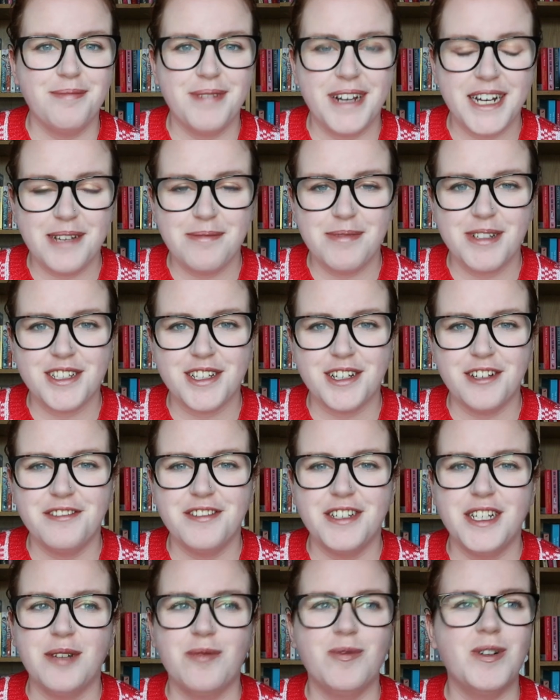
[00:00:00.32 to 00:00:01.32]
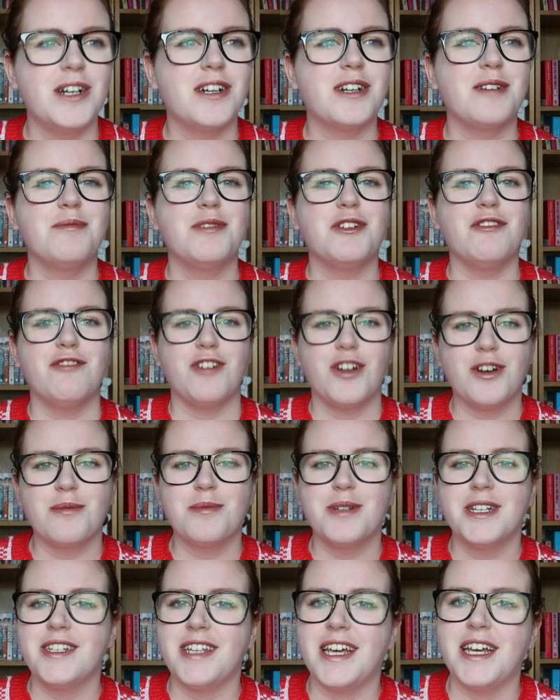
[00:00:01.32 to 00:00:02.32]
my name is Sophie and welcome to
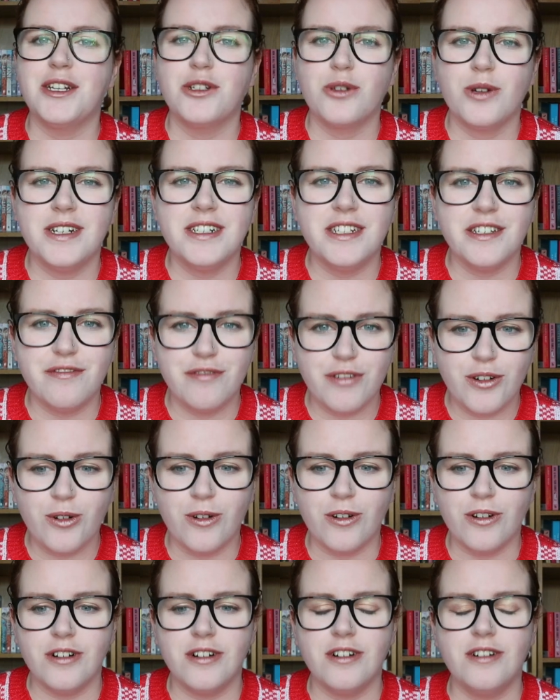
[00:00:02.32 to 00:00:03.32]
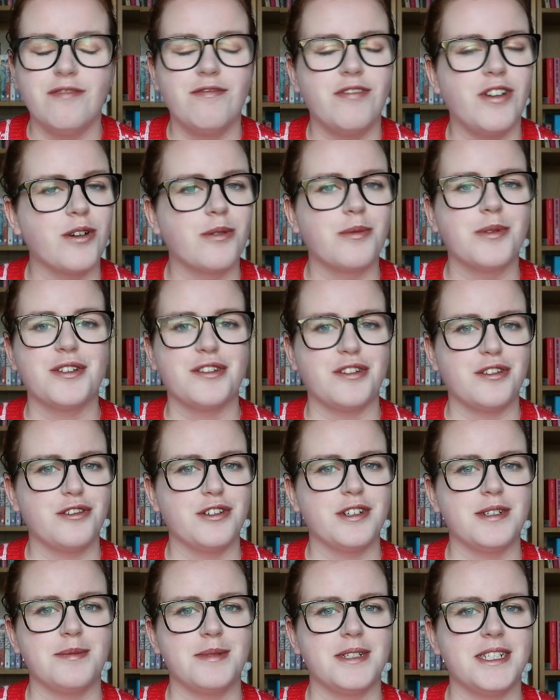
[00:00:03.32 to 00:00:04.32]
Vlogmas Day 24, Vlogmas on
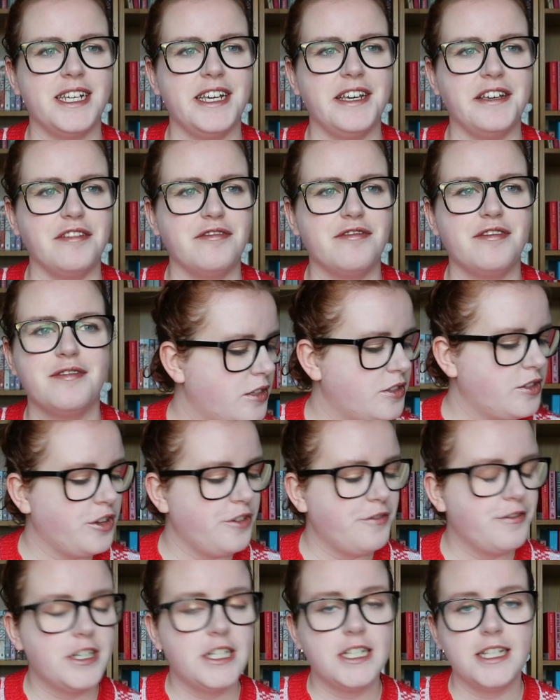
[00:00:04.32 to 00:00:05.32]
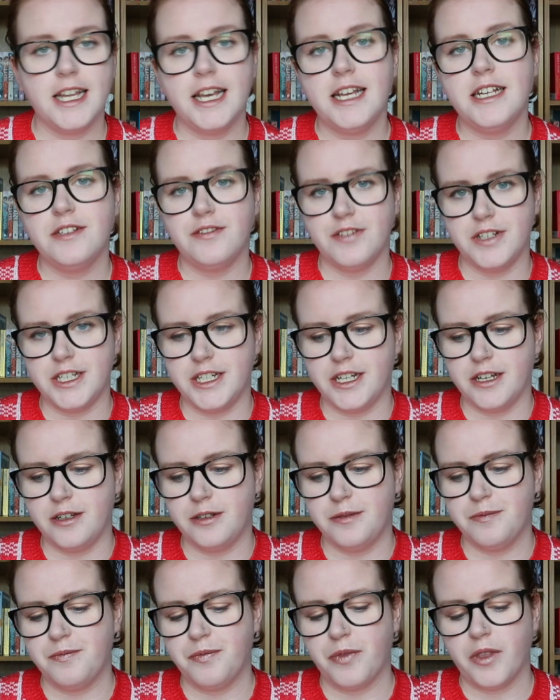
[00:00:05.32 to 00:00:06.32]
Christmas Eve. So for today's
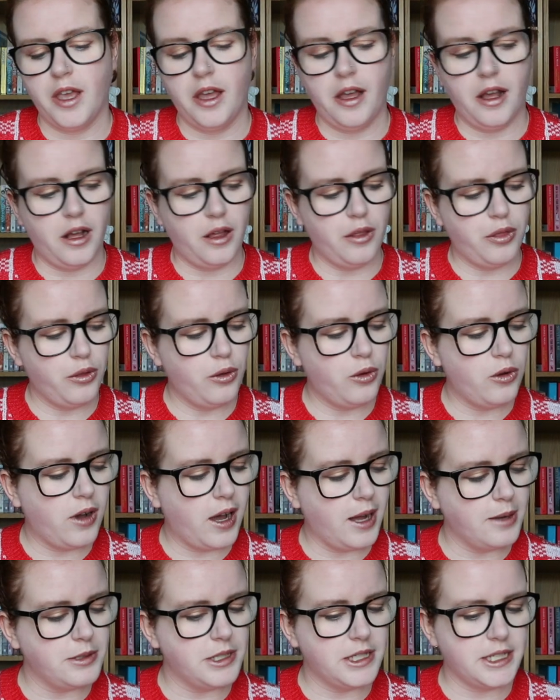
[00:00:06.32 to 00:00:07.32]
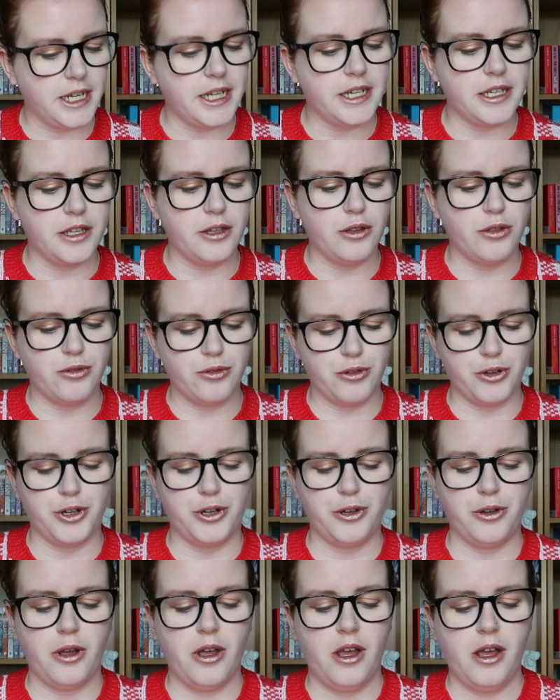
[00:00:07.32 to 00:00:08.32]
video, I thought I would take you
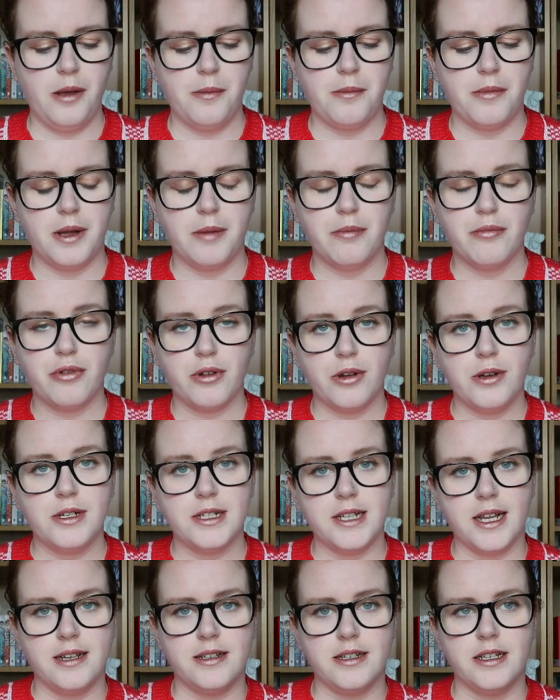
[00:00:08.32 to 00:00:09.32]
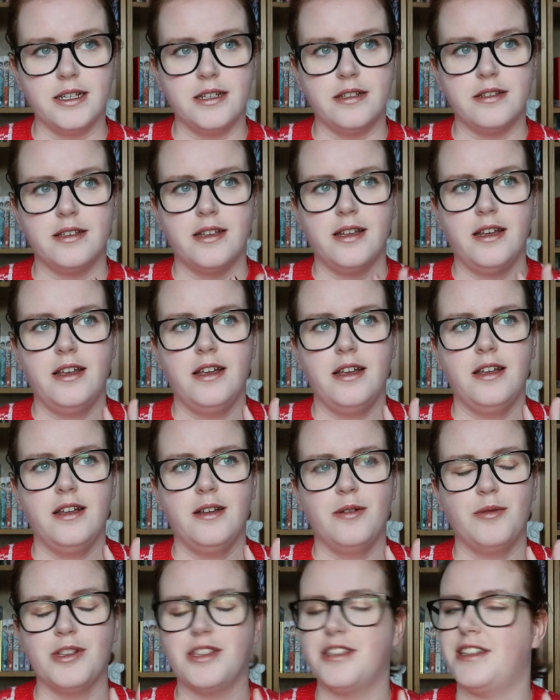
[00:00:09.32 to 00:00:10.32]
through my processes,
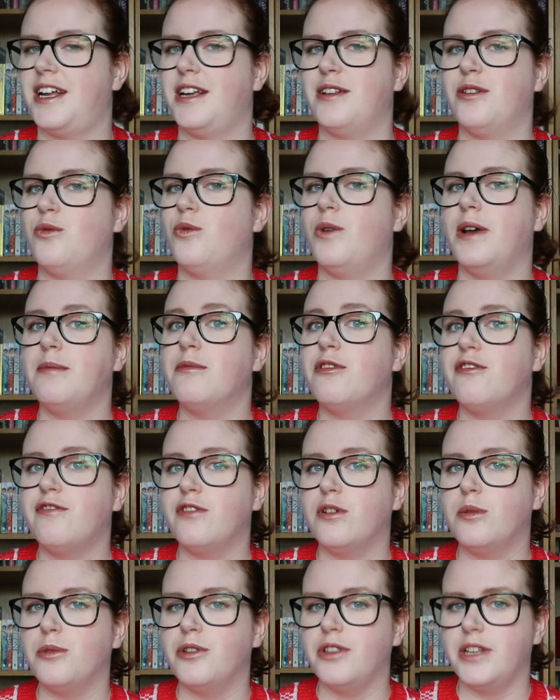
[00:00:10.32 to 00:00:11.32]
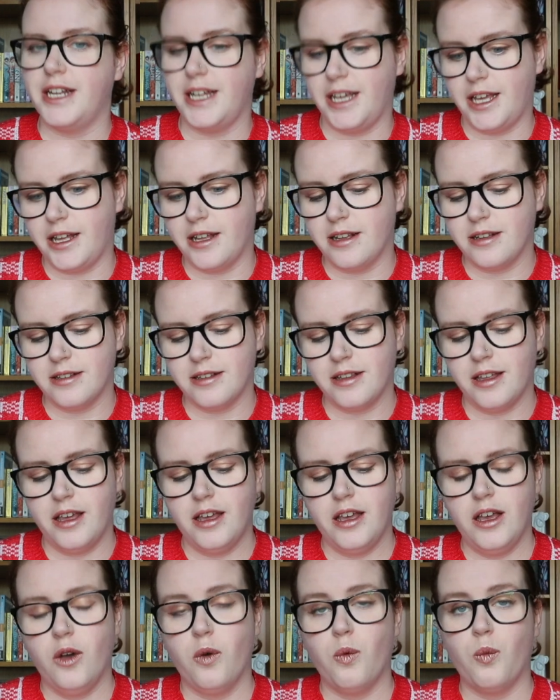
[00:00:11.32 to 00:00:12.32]
which sounds way more formal than it is,
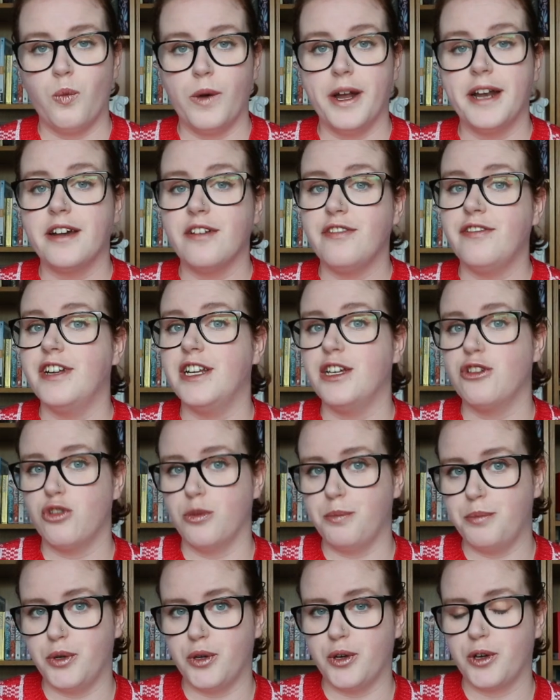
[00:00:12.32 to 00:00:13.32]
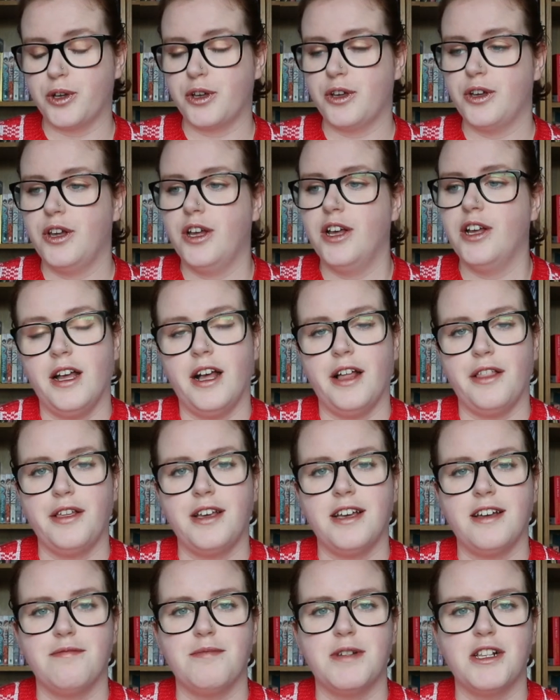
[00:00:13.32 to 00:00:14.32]
when I finish a book. I
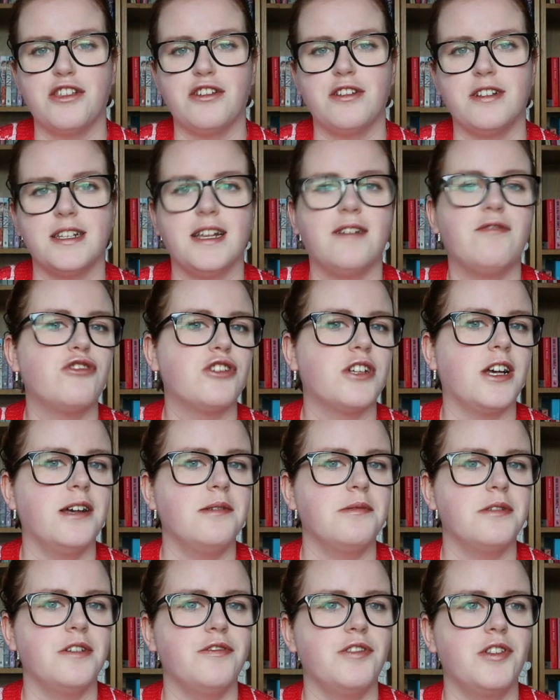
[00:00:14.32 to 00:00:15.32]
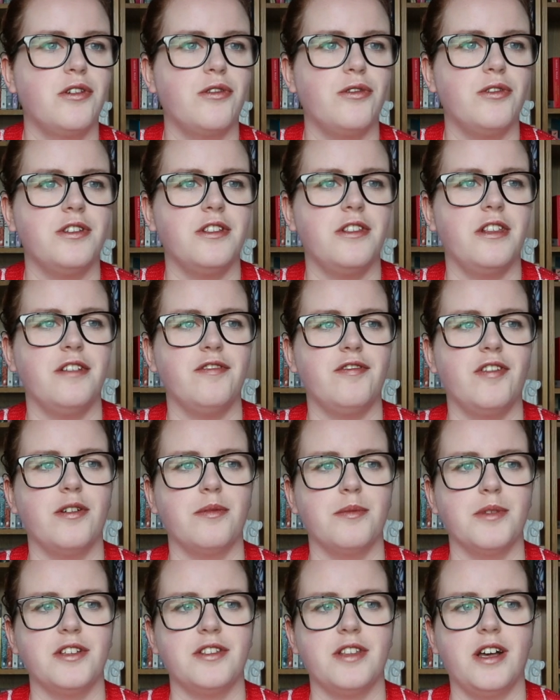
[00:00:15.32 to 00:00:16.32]
think I've mentioned several times over the course of this
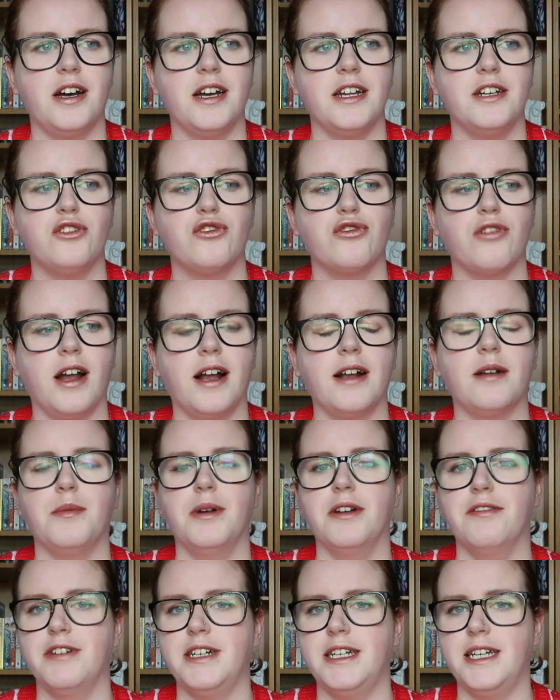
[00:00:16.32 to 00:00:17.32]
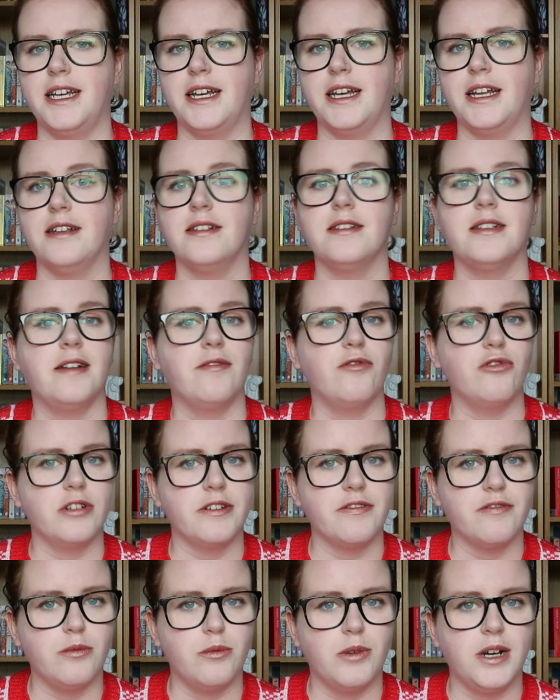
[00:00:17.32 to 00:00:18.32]
Vlogmas that I track my reading in several
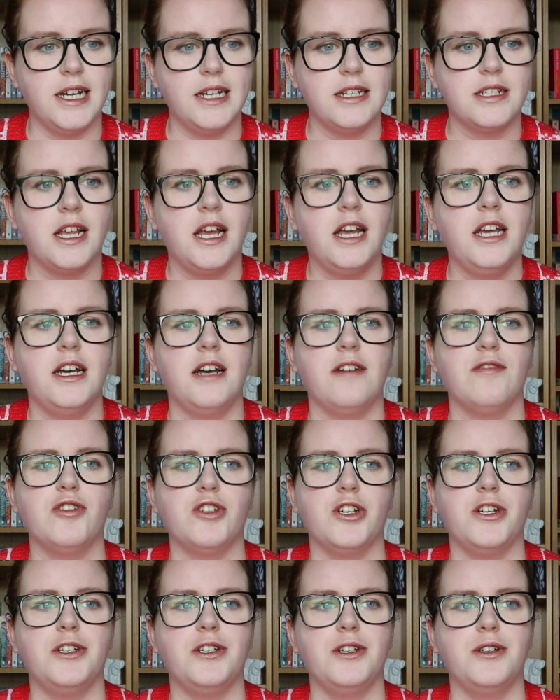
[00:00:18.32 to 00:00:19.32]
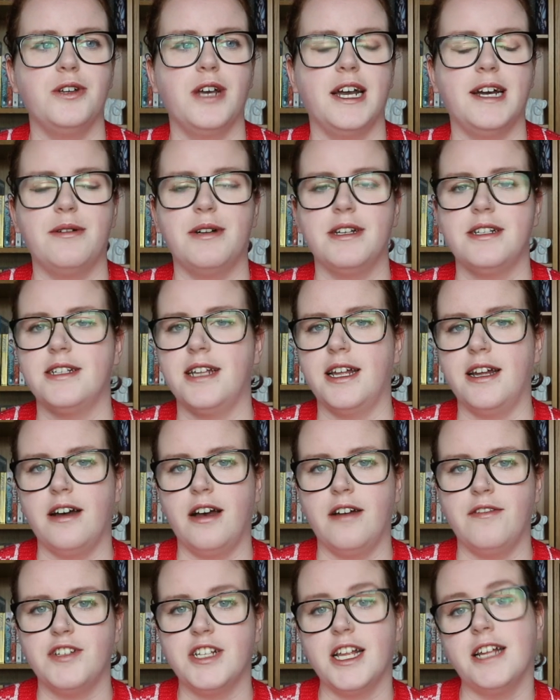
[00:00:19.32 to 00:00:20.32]
different ways. I've shown you how I've
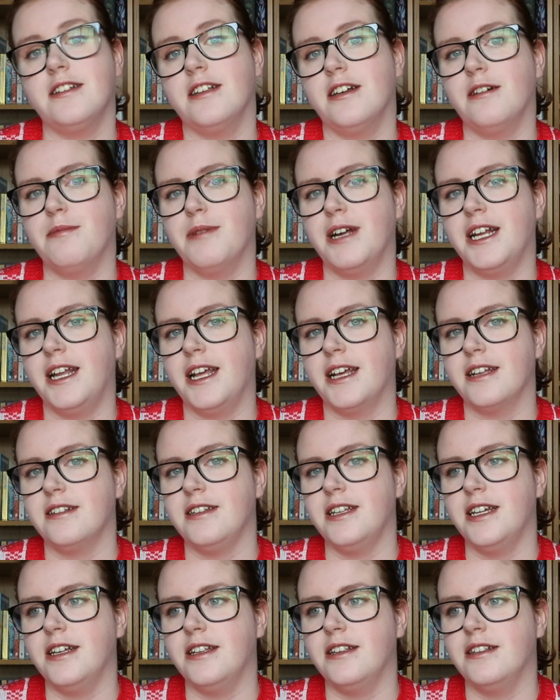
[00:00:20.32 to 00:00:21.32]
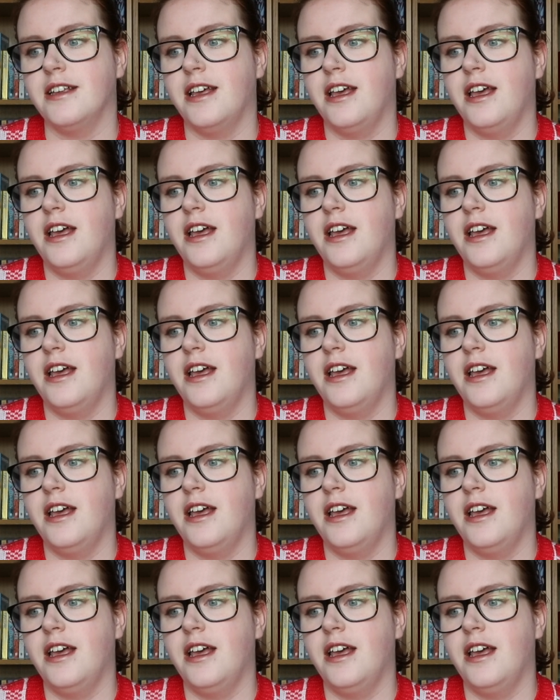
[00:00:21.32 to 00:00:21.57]
set up my next year's